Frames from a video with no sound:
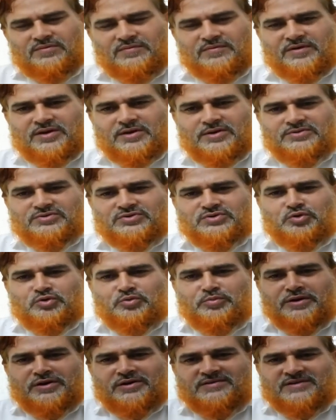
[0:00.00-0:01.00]
we give so
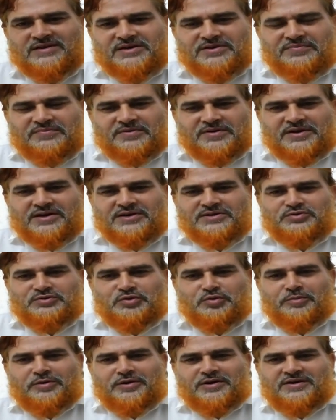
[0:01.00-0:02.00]
many certificates,
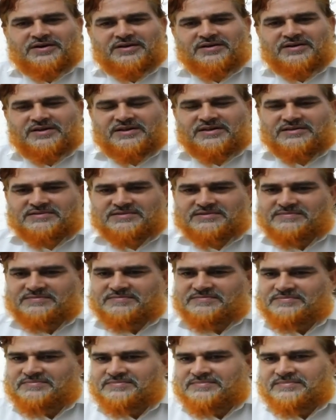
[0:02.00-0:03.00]
so many degrees.
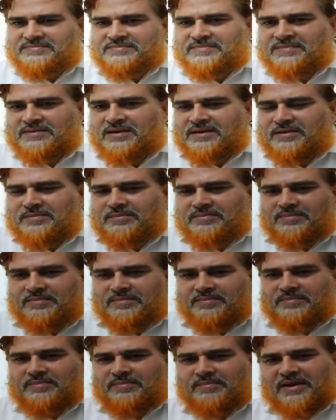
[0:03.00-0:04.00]

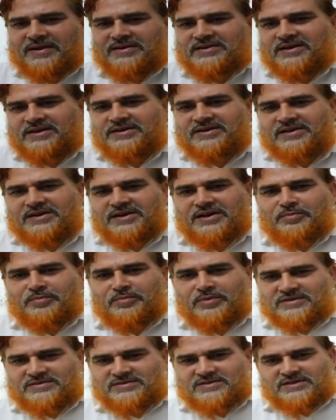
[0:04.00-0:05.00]
Bachelor degree,
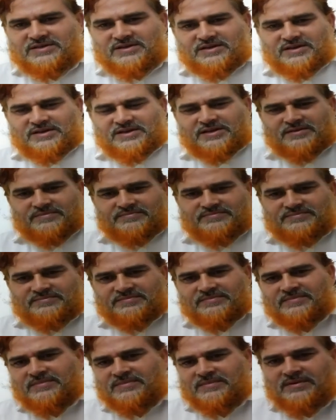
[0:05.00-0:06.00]
master degree,
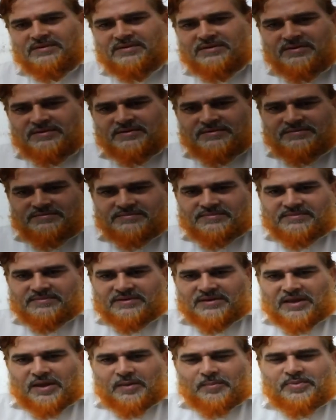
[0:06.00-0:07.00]

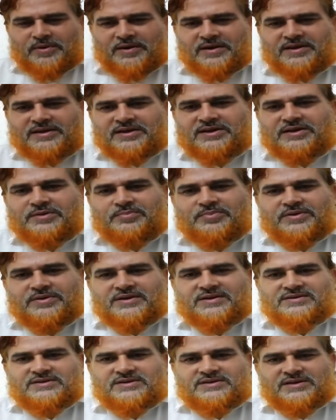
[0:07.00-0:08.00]
MPhil degree,
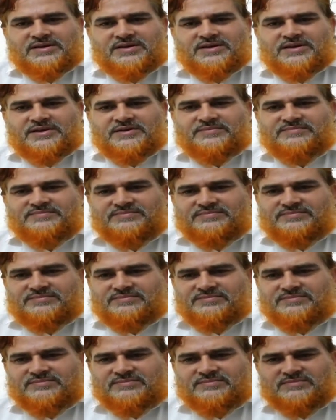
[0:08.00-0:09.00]
PhD degree,
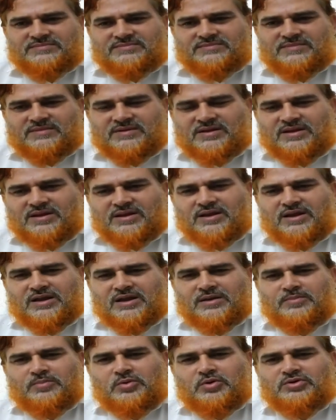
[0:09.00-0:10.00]

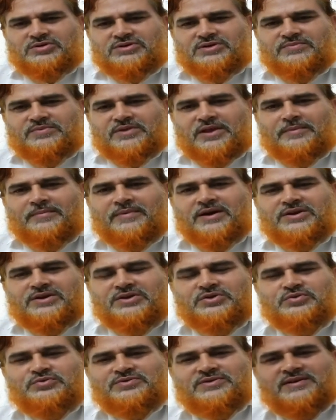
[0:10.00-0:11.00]
and most of them are
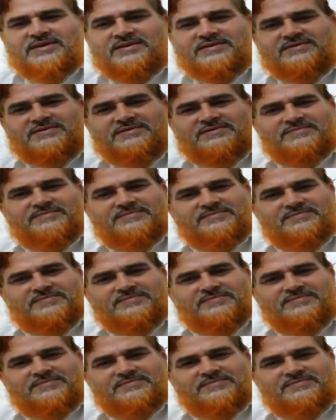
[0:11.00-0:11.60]
useless